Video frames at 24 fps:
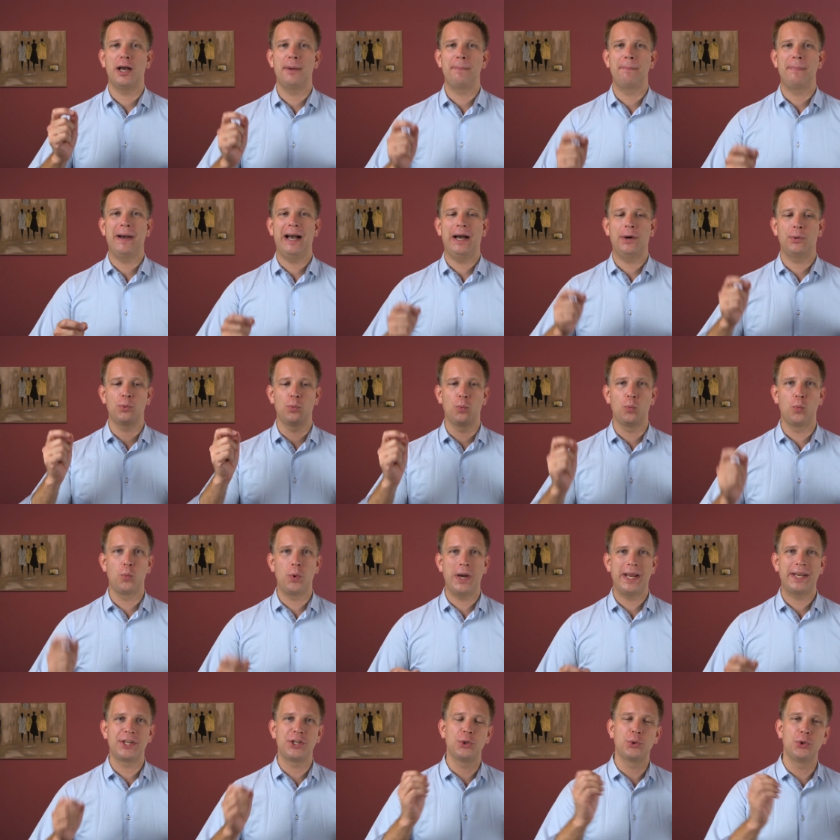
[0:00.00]
about
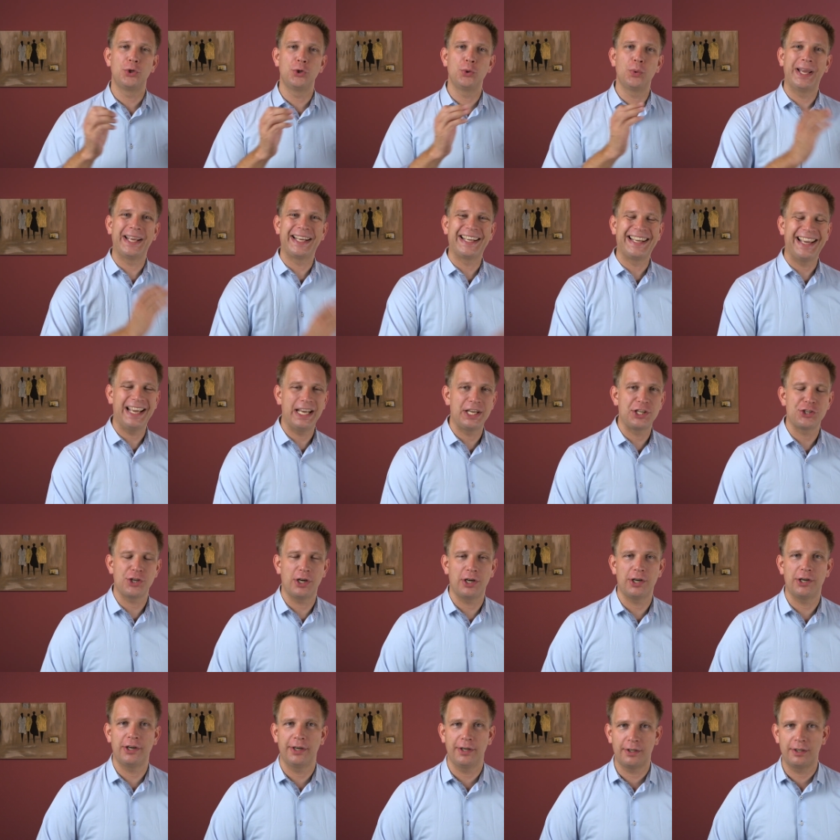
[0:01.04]
when you do a gauge
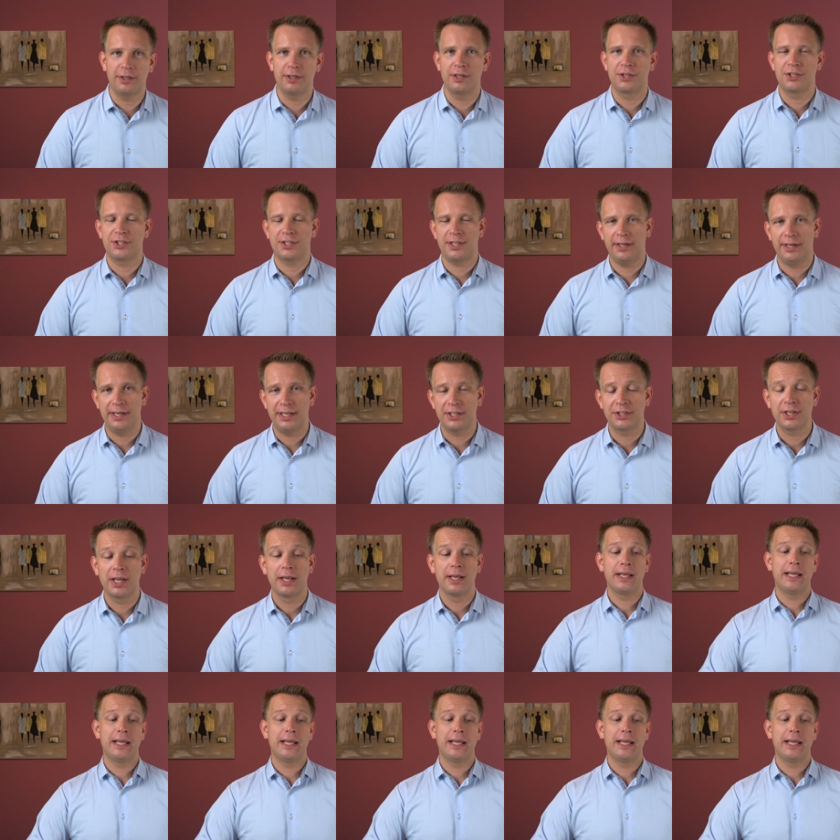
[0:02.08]
R&R studies.